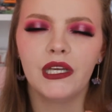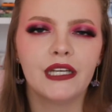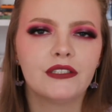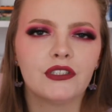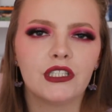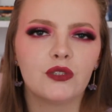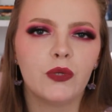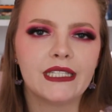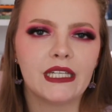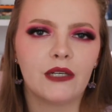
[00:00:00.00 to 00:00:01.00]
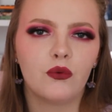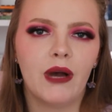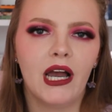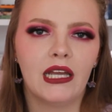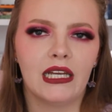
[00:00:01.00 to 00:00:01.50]
it does this weird thing with
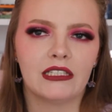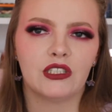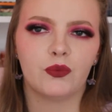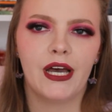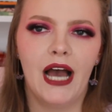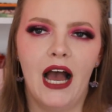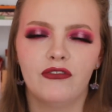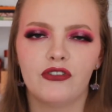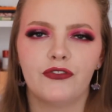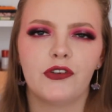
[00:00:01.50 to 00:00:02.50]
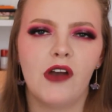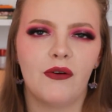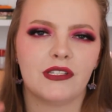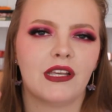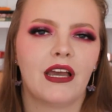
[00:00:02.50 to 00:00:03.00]
my eyelashes where after a few
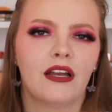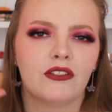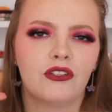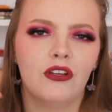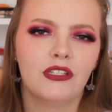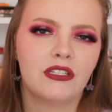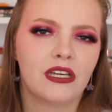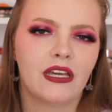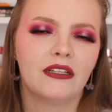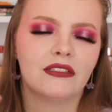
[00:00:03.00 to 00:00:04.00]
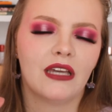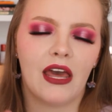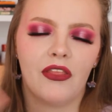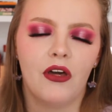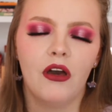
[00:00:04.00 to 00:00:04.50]
hours they kind of start sticking
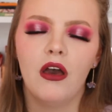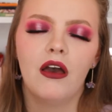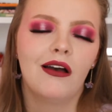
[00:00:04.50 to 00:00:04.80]
together.